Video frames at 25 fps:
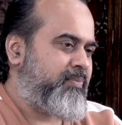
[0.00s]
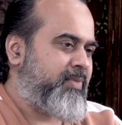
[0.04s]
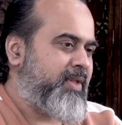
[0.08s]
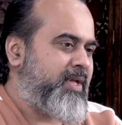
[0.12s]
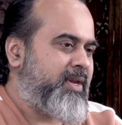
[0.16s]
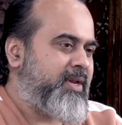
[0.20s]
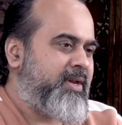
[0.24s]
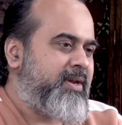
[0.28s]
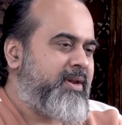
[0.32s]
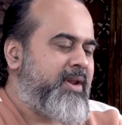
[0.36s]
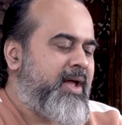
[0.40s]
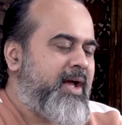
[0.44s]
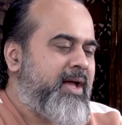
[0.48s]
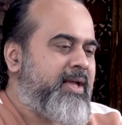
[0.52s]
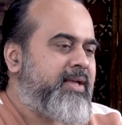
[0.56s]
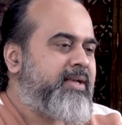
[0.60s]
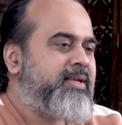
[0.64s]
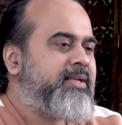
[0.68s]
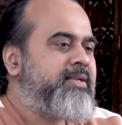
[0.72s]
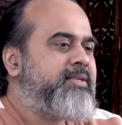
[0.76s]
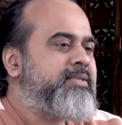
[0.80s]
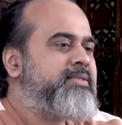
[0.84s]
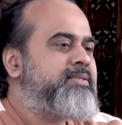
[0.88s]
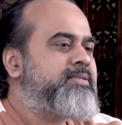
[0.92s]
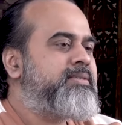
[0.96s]
in a
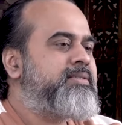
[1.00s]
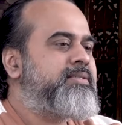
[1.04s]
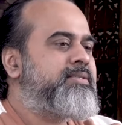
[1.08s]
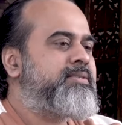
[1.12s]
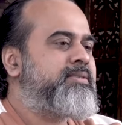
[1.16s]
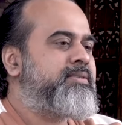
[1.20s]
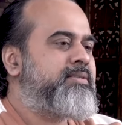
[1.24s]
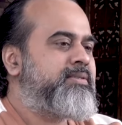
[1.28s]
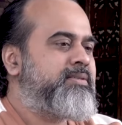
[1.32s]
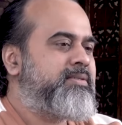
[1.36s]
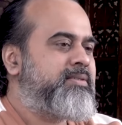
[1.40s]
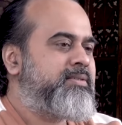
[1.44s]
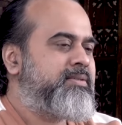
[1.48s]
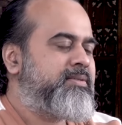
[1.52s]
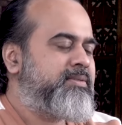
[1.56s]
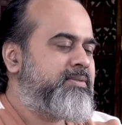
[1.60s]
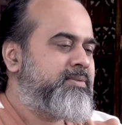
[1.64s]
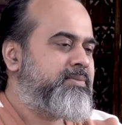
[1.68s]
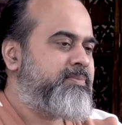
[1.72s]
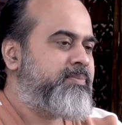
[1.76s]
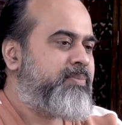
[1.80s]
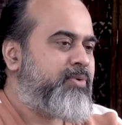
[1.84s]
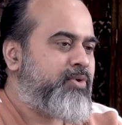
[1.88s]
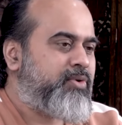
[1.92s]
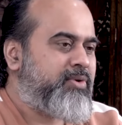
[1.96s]
nice,
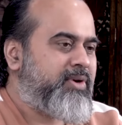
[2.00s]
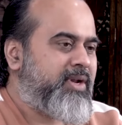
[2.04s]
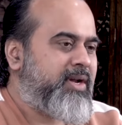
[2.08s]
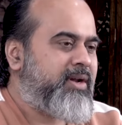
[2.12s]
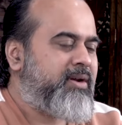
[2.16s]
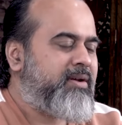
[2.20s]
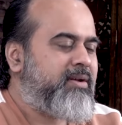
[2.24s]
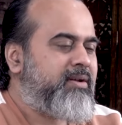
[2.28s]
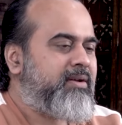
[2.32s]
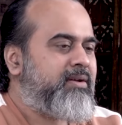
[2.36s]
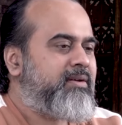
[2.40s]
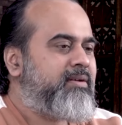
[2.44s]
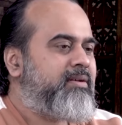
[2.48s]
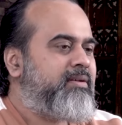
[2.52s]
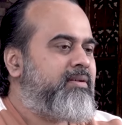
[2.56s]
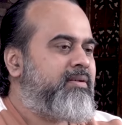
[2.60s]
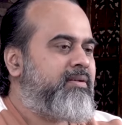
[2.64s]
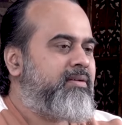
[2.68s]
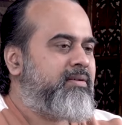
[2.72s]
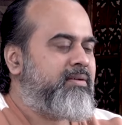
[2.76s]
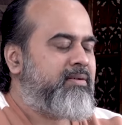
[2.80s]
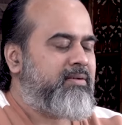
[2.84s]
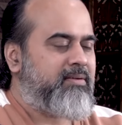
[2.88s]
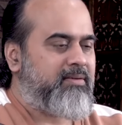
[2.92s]
protected,